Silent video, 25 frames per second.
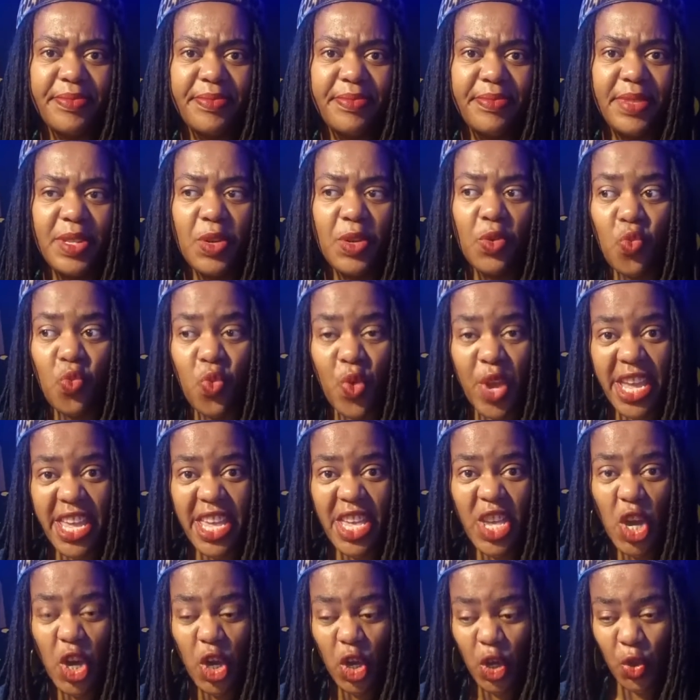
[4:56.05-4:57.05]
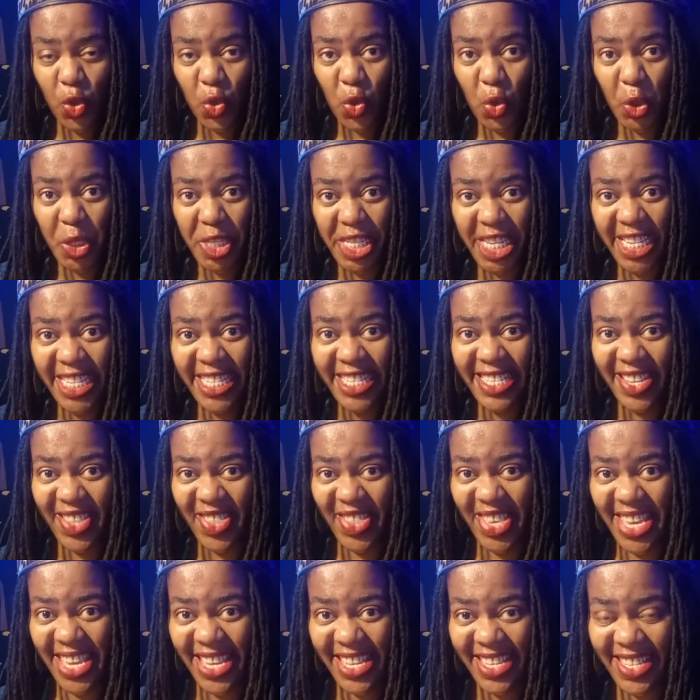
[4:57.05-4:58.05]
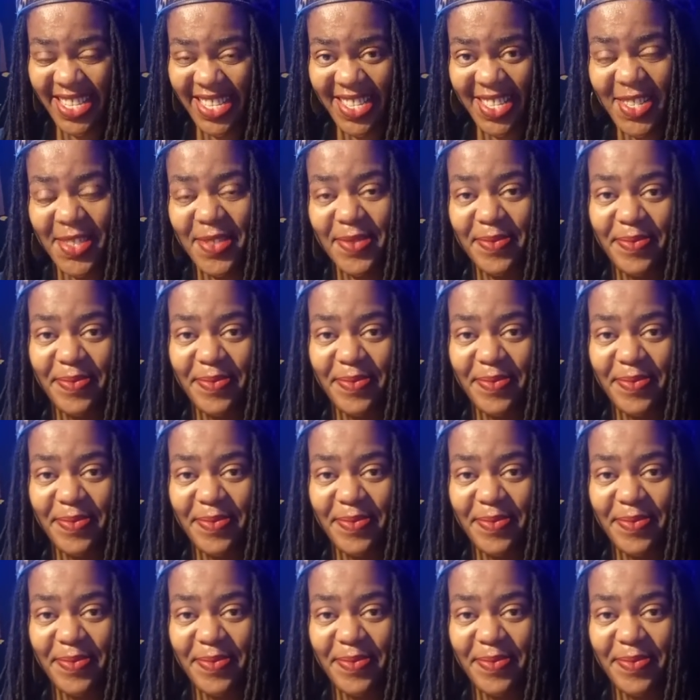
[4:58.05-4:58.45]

the way you did things.